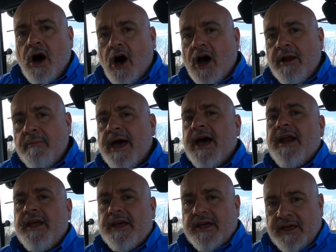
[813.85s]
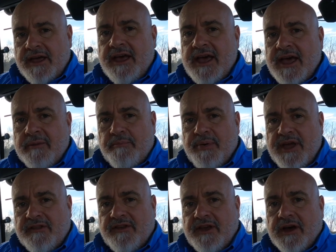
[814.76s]
automatic, and
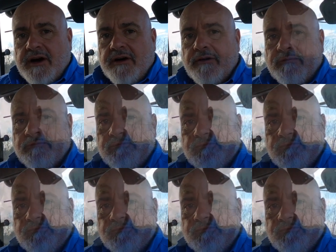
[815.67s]
PTO.